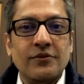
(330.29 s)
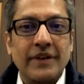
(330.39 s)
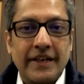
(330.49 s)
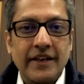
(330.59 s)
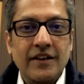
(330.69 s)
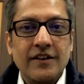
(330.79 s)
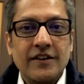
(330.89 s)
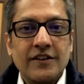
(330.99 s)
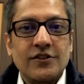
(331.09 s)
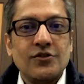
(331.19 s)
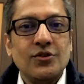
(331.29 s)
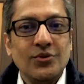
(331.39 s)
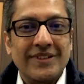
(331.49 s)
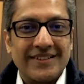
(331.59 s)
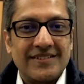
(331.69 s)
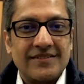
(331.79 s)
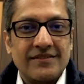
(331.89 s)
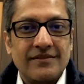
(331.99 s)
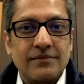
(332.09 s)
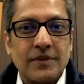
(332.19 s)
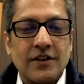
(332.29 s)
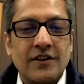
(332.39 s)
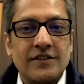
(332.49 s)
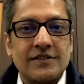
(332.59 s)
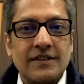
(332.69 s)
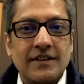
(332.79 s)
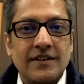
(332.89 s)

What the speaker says: way to do this, because